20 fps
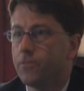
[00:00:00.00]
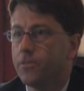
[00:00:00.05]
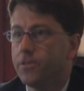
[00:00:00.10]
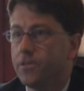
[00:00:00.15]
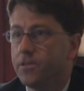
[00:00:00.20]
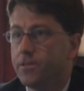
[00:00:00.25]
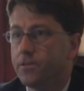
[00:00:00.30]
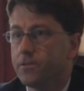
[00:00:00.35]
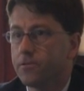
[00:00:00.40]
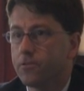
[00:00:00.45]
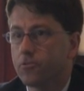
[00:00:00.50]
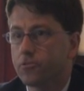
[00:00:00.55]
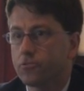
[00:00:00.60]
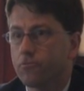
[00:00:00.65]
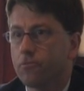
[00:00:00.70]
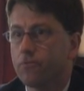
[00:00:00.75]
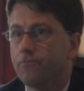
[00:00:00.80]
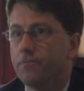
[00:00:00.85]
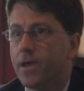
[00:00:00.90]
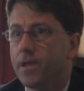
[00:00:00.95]
the
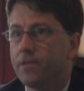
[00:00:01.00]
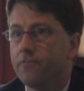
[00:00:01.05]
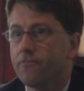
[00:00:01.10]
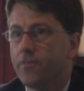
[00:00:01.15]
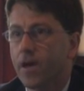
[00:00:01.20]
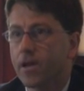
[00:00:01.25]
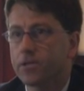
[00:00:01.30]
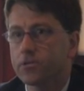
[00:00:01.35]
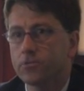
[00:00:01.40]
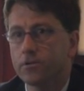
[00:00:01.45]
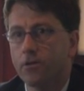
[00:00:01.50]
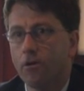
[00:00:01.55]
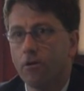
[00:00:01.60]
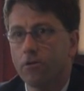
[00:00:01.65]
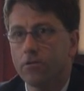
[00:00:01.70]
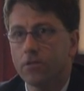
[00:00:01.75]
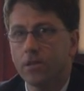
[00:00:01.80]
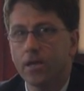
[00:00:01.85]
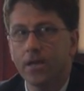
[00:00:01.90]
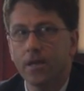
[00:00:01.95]
sort of manufacturing
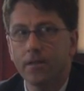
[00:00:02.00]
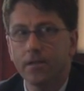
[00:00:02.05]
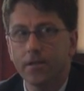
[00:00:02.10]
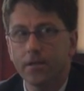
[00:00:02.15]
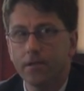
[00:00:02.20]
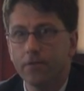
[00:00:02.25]
heartland